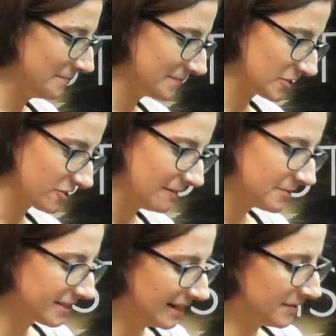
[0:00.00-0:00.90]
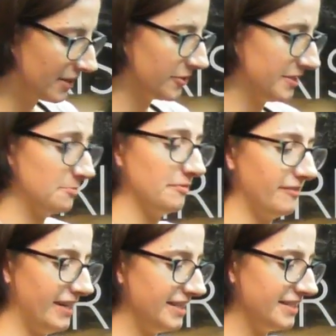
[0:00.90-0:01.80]
Describe a time that God has
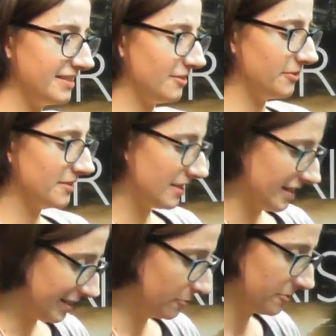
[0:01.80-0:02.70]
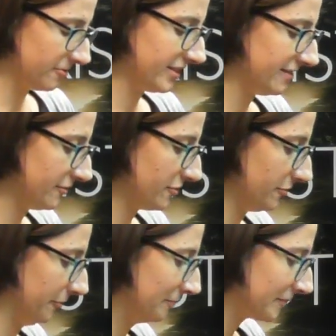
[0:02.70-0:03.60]
provided, healed, or delivered
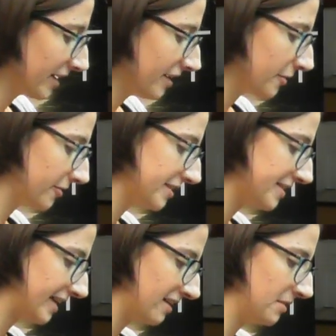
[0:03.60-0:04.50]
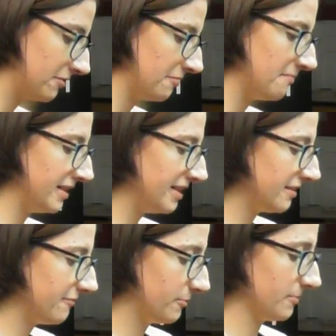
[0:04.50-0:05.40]
you. God has taken me through many
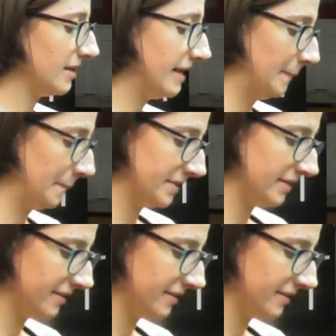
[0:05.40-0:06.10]
difficult times.